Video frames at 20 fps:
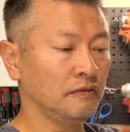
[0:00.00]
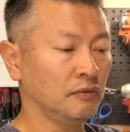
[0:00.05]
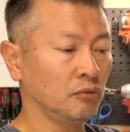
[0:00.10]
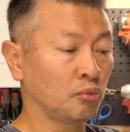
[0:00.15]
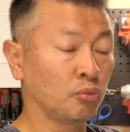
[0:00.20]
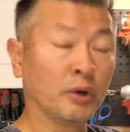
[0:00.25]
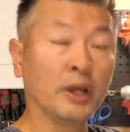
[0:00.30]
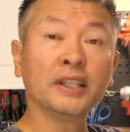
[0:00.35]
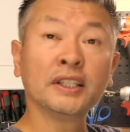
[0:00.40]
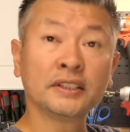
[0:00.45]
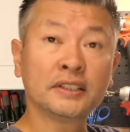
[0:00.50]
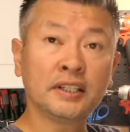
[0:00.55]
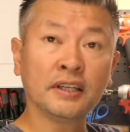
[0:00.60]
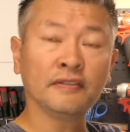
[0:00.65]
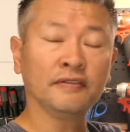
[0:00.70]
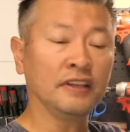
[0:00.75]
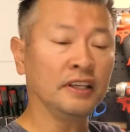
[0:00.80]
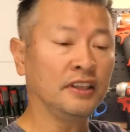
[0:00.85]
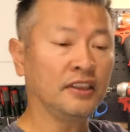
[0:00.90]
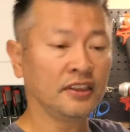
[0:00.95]

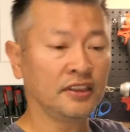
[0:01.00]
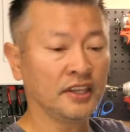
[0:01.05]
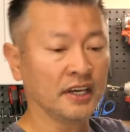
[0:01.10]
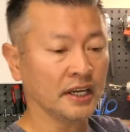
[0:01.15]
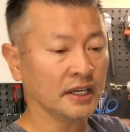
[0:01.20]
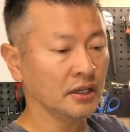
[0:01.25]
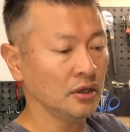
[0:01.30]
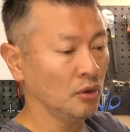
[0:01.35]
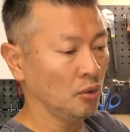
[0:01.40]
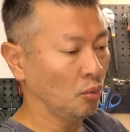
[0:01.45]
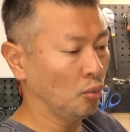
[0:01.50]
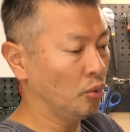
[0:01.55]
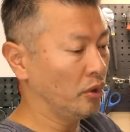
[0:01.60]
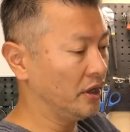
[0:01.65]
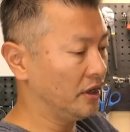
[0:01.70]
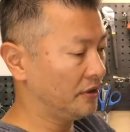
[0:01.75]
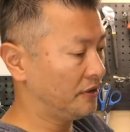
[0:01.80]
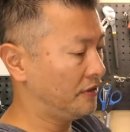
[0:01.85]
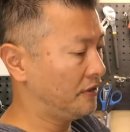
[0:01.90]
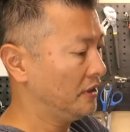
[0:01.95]
relatively thick
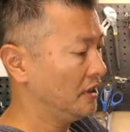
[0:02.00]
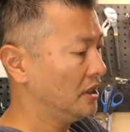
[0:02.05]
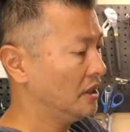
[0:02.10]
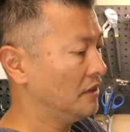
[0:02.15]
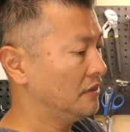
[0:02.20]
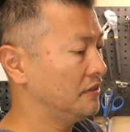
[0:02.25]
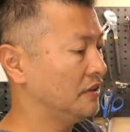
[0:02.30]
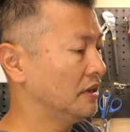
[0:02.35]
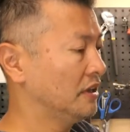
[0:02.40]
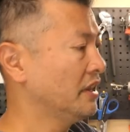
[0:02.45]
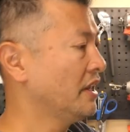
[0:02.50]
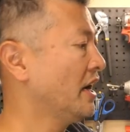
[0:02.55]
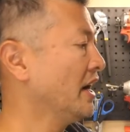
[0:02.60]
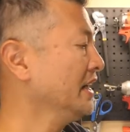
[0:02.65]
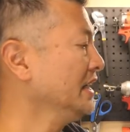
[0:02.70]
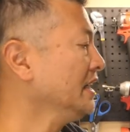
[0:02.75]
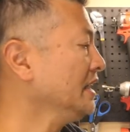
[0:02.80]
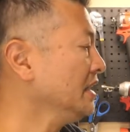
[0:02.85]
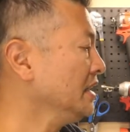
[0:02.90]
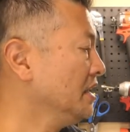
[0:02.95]
with the
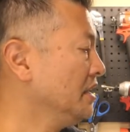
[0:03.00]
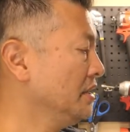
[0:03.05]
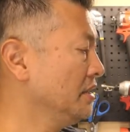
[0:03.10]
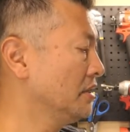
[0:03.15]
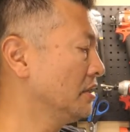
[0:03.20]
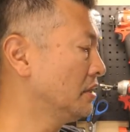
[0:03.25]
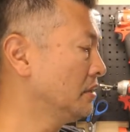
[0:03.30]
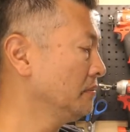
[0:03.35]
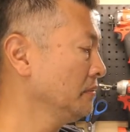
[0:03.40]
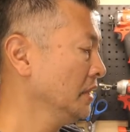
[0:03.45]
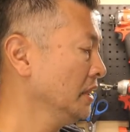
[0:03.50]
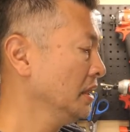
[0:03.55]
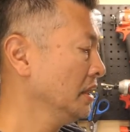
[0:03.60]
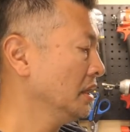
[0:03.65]
lining here.